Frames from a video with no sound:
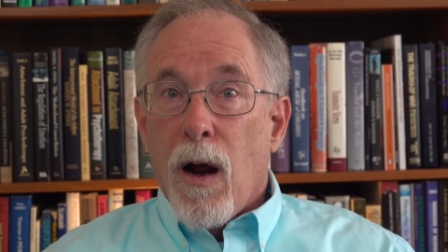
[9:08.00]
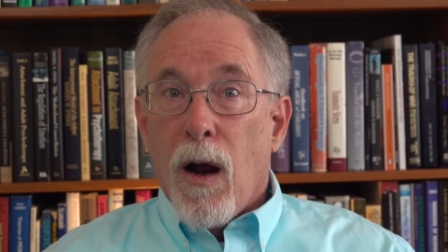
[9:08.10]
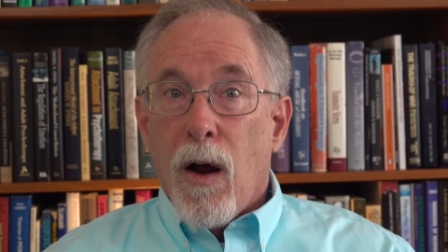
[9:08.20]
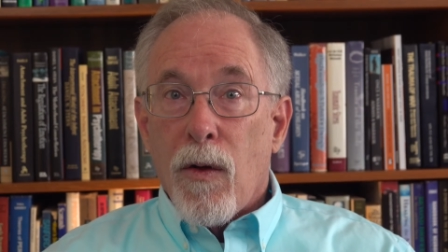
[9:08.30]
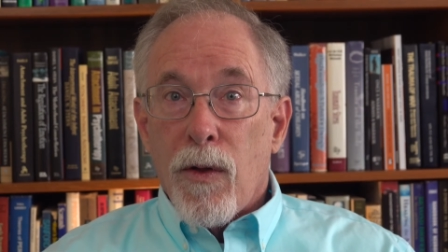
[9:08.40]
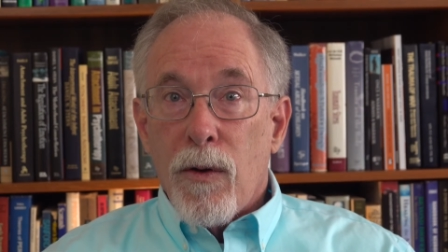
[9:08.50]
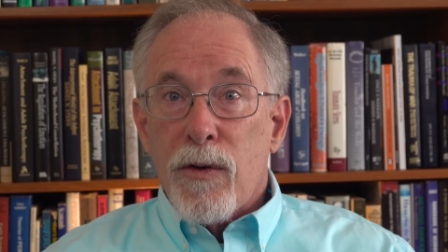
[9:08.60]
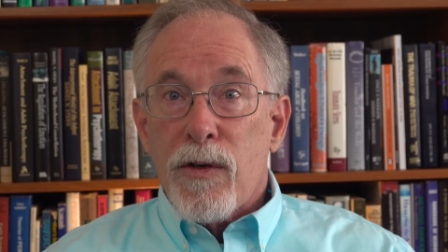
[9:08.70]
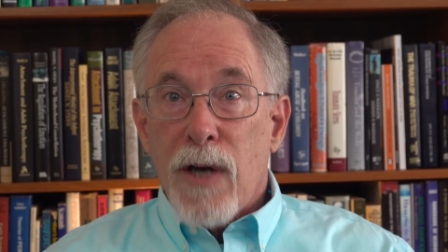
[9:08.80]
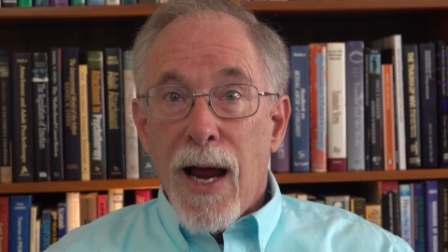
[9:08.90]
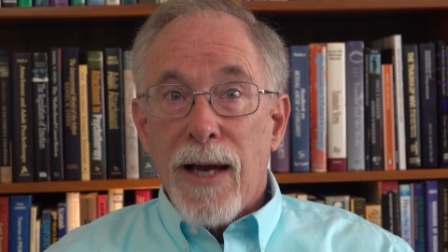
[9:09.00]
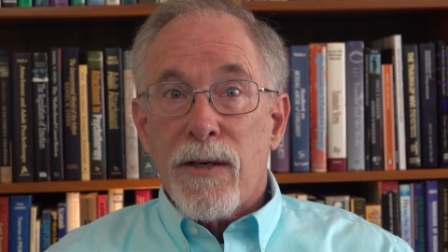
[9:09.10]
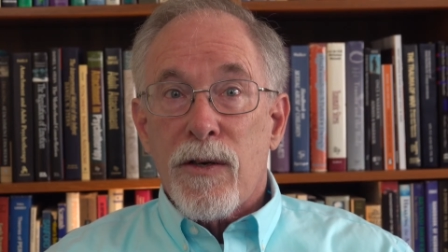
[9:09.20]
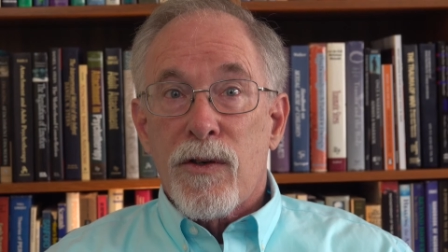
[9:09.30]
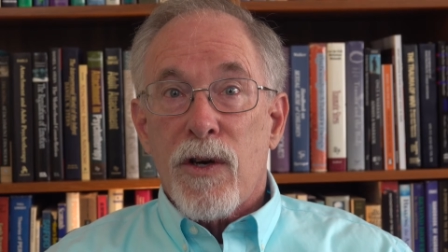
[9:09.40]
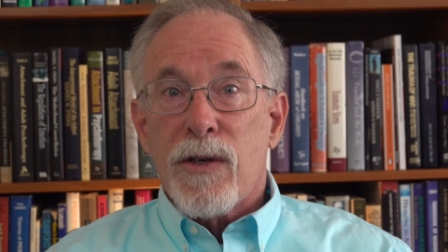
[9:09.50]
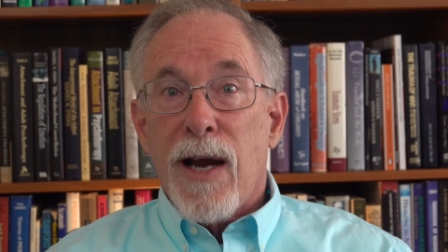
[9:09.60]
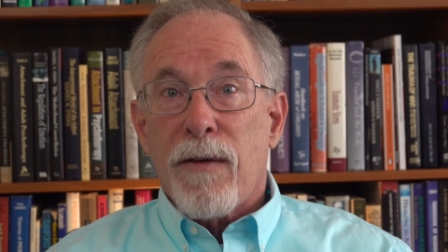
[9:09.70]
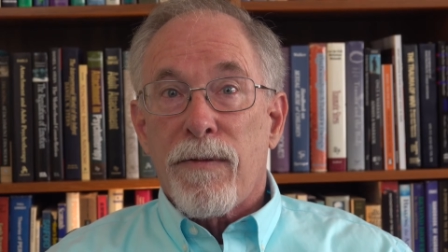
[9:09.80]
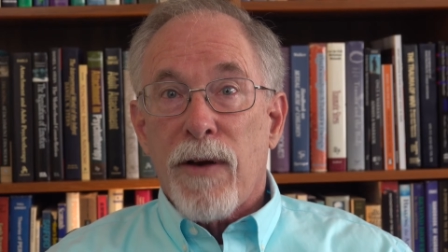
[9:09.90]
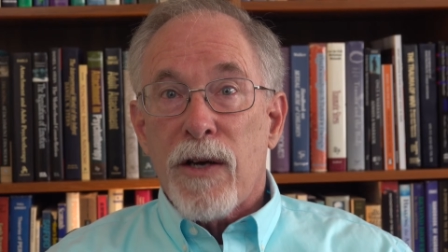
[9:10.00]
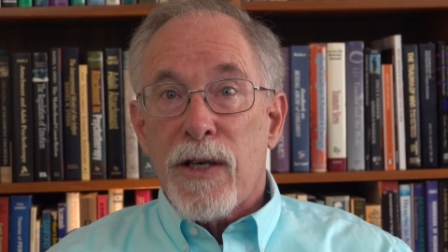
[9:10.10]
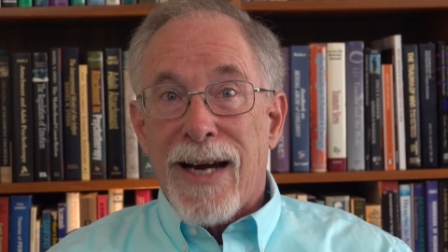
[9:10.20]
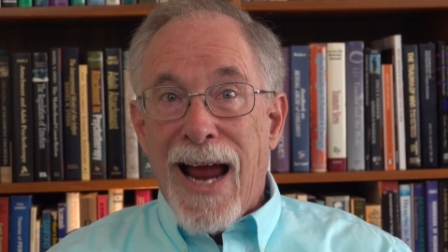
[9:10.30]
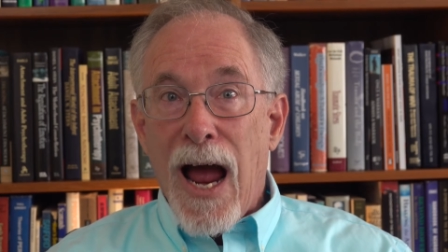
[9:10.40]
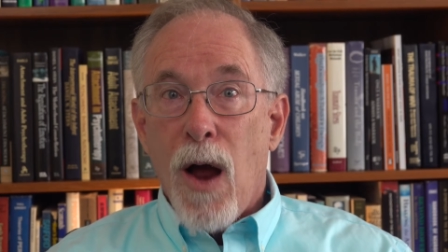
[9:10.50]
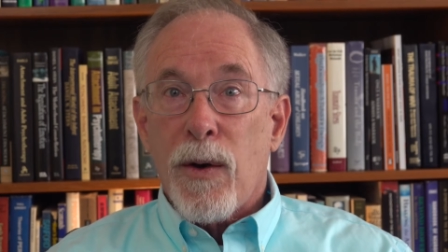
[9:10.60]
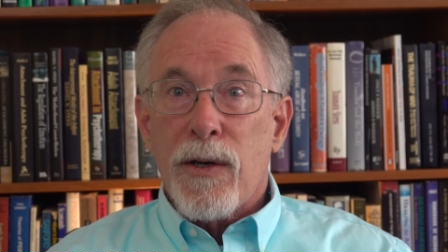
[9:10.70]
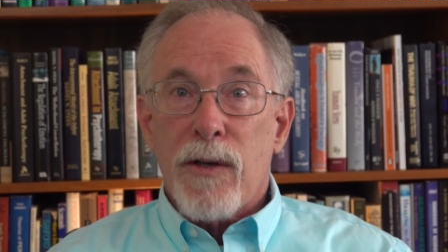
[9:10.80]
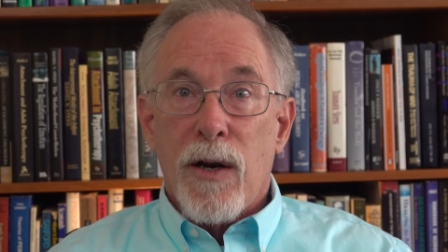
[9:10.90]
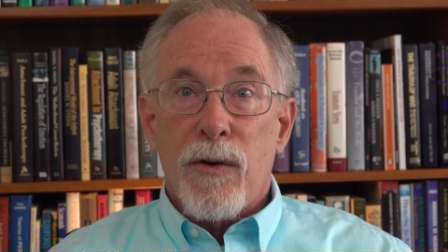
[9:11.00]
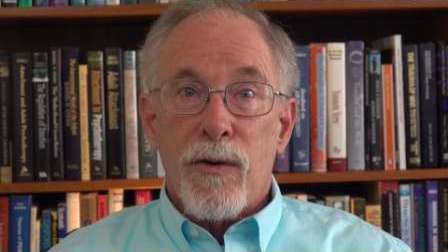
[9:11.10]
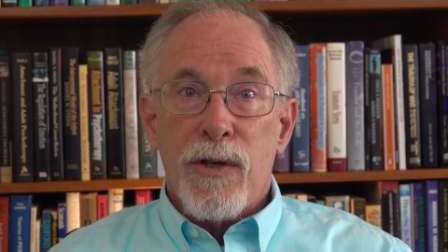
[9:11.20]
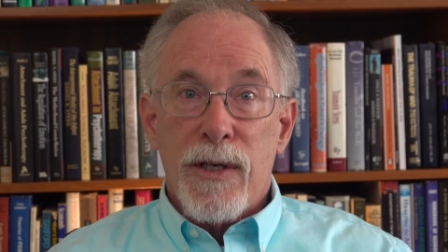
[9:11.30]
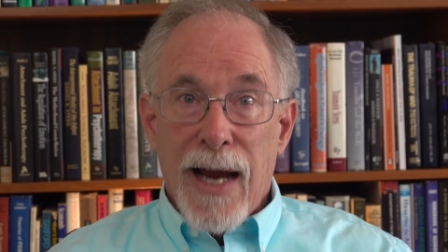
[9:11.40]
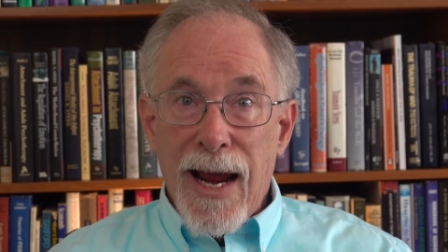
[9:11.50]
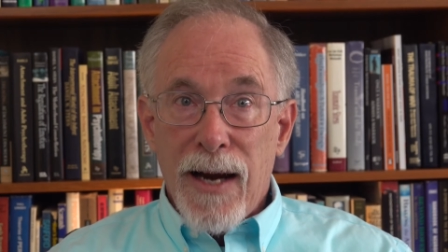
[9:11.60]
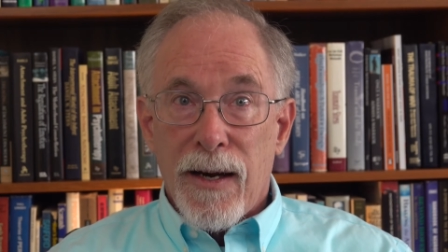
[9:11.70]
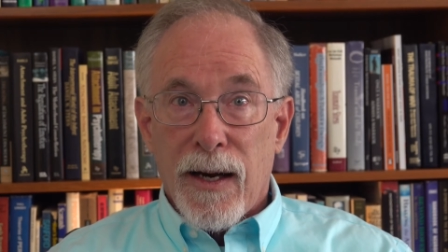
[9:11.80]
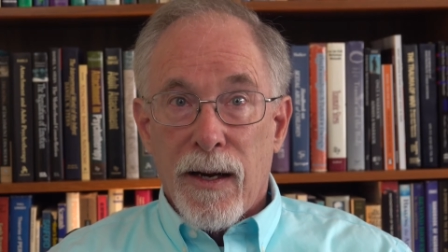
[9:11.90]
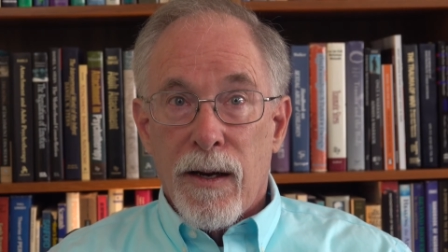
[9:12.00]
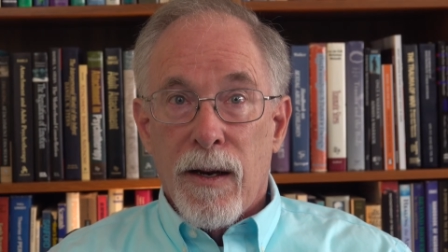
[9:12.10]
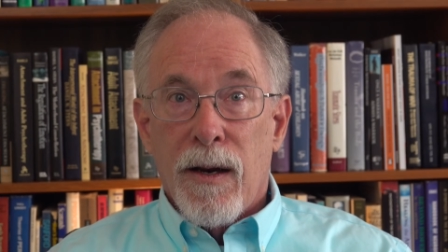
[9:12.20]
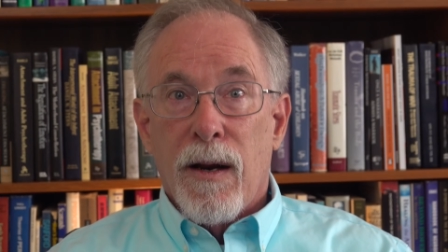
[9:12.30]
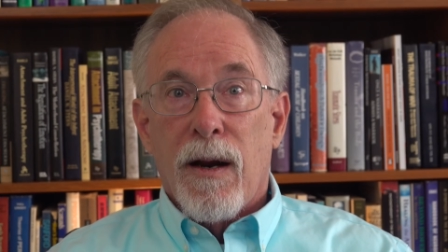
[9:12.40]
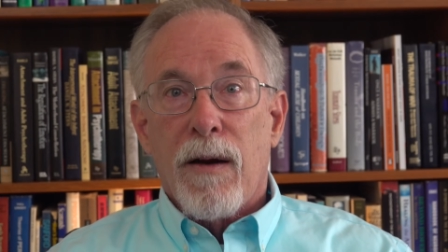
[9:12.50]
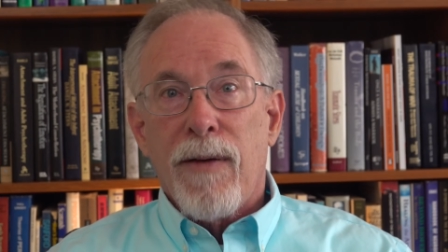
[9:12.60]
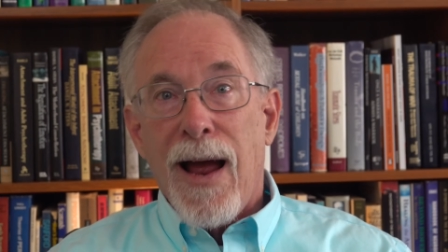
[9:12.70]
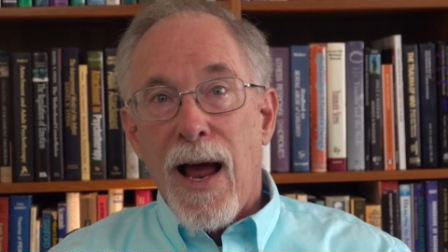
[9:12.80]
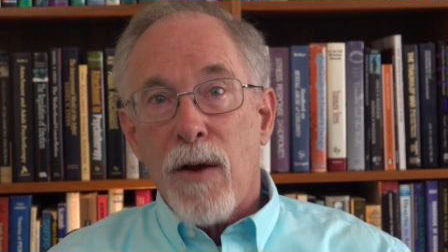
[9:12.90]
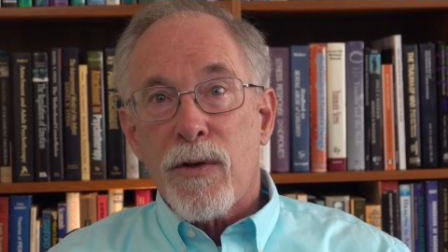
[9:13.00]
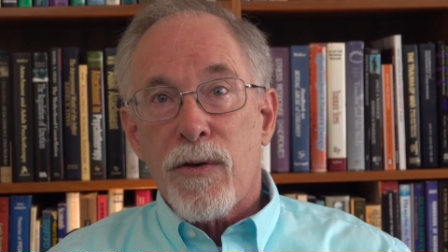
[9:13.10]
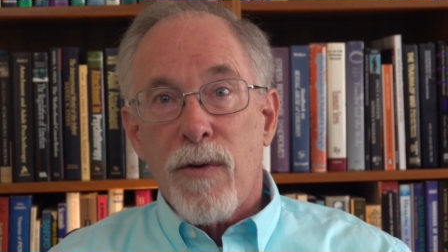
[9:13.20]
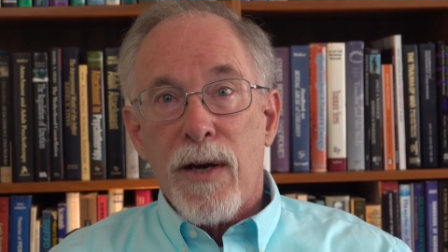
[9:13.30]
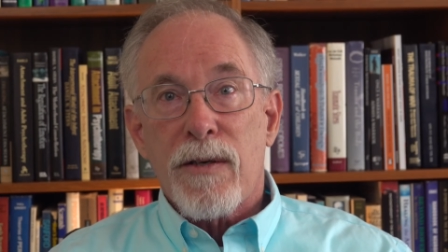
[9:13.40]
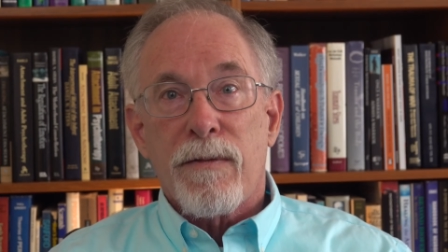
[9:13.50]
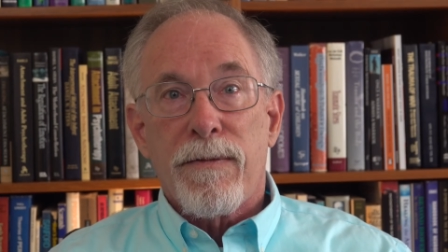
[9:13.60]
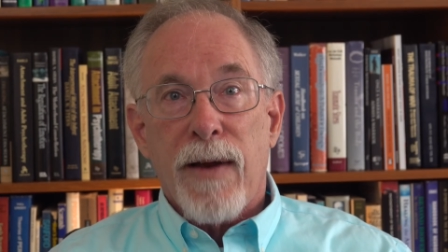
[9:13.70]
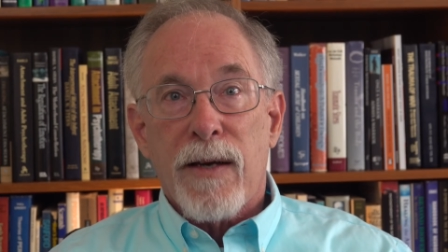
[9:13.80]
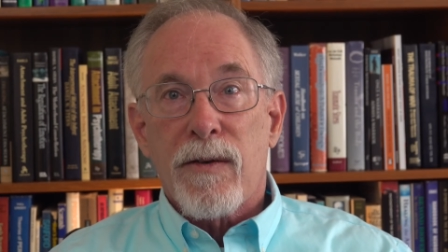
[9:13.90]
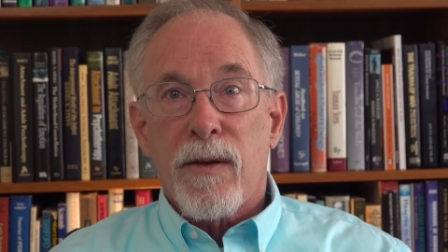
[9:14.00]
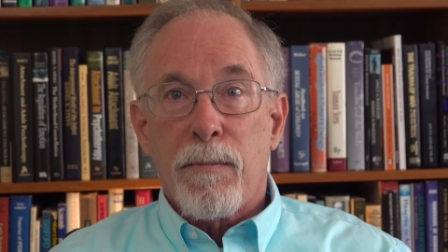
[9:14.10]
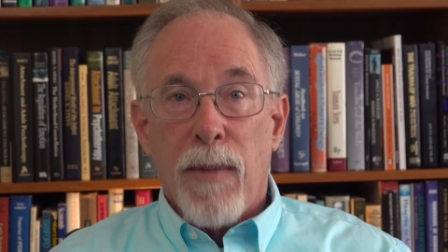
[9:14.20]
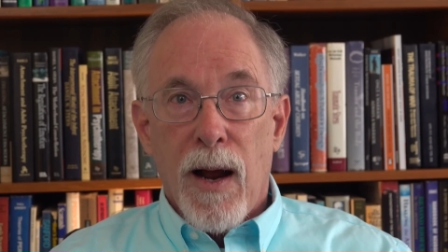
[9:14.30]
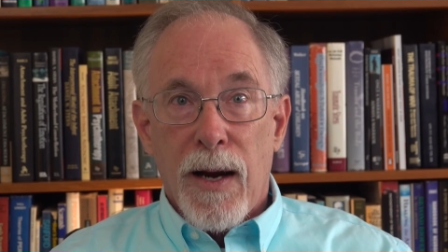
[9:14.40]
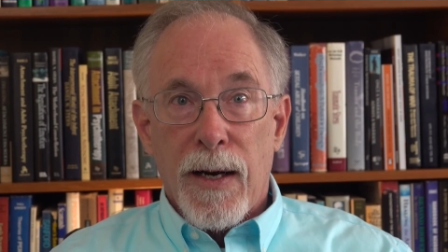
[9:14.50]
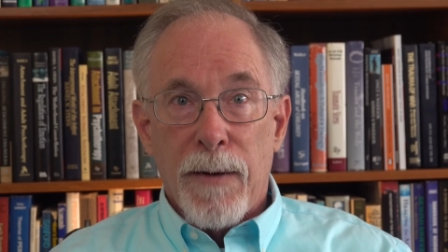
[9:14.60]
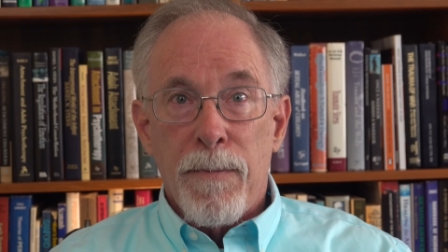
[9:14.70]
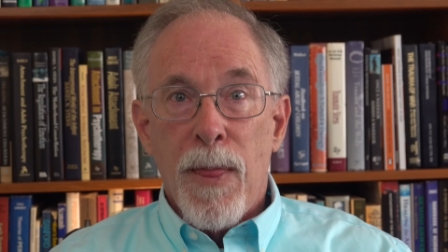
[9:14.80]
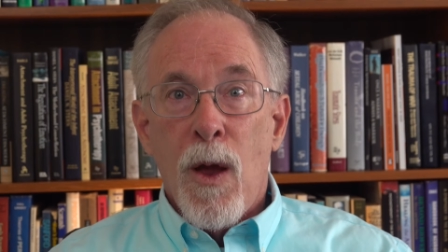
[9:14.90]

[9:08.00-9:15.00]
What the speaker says: Although science is just now fleshing out its understanding of how stress affects the body,